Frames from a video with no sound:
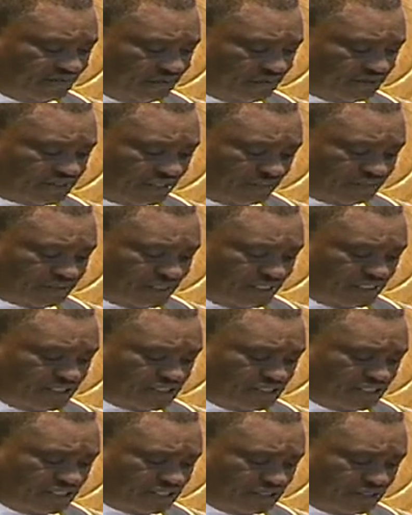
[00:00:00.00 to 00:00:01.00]
for
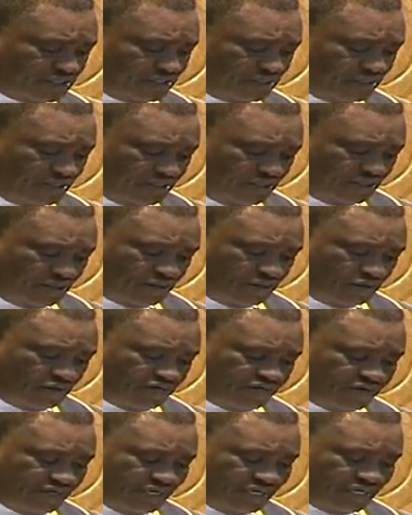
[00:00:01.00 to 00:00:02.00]
substantiation
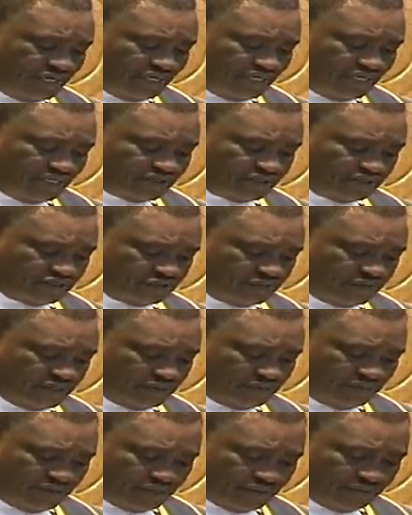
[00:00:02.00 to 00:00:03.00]
of any allegations
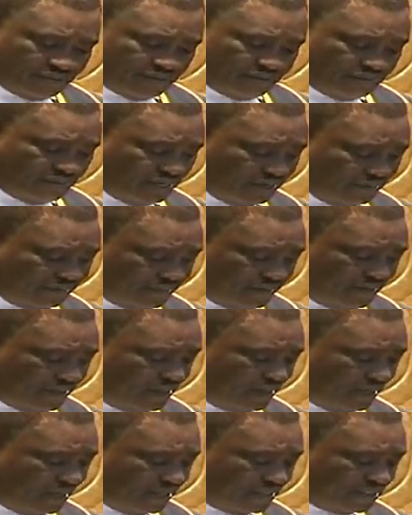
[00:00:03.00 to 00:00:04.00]
made by the member
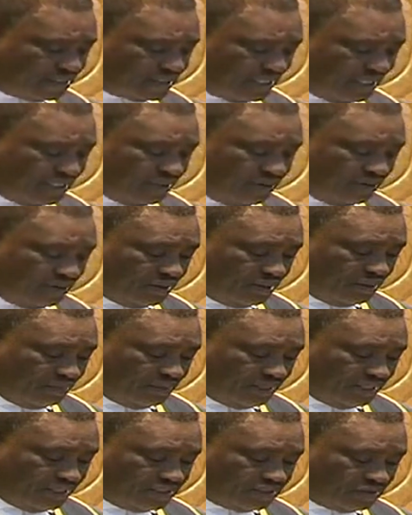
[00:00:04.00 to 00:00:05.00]
under Standing Order
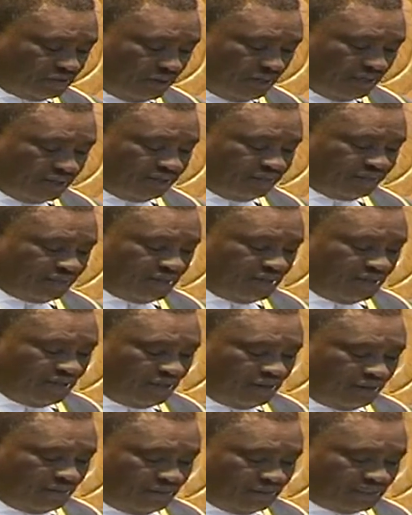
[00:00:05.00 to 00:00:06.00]
number 91
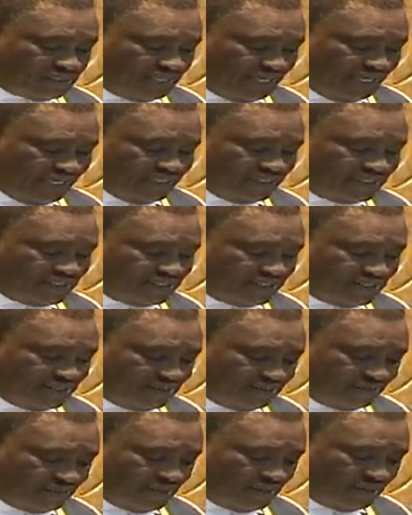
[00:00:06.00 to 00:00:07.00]
must hence
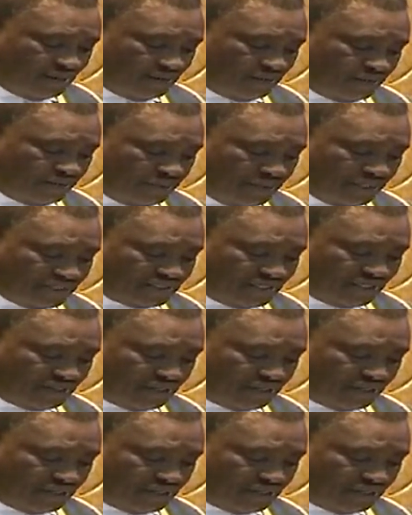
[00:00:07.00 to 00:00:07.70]
pass the